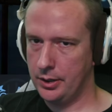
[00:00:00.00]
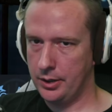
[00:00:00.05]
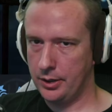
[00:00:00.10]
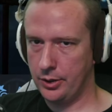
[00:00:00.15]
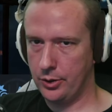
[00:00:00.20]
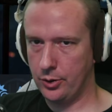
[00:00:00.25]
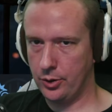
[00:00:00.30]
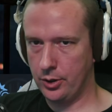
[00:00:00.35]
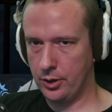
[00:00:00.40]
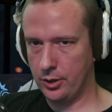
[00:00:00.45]

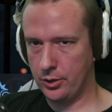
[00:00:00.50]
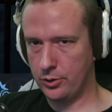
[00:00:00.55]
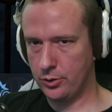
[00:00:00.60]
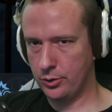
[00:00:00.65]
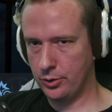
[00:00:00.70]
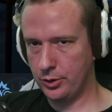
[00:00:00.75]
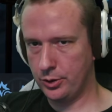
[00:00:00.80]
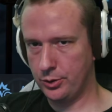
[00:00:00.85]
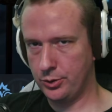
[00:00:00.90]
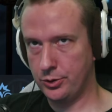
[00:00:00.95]
your
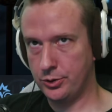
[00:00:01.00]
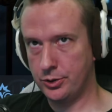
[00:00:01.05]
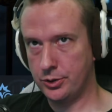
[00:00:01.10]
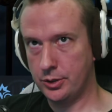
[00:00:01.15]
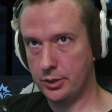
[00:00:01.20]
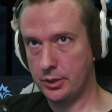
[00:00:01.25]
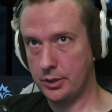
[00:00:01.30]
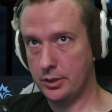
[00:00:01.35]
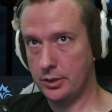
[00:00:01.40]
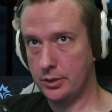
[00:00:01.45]
crew's
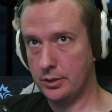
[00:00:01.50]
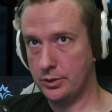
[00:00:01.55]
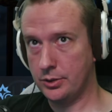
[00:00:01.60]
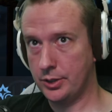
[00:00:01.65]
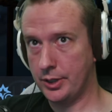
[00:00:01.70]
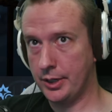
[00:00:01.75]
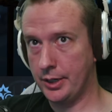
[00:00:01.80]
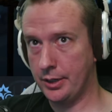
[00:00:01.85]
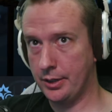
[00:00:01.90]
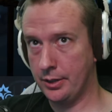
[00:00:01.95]

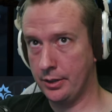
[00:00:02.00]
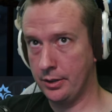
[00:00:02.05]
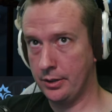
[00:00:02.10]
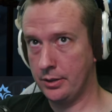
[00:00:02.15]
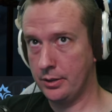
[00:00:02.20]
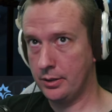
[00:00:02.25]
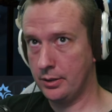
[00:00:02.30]
skill,